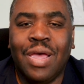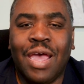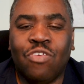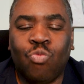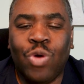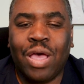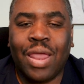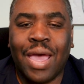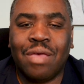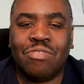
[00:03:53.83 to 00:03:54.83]
as
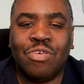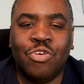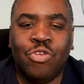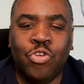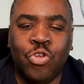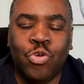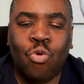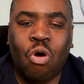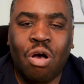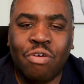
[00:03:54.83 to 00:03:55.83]
well as
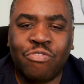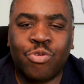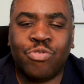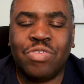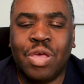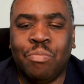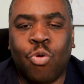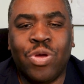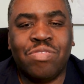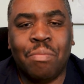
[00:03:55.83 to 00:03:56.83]
new offers and
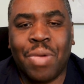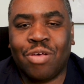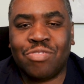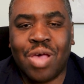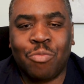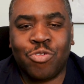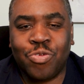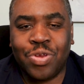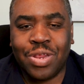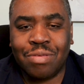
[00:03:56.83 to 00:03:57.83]
points and miles
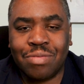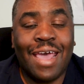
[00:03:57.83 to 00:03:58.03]
opportunities.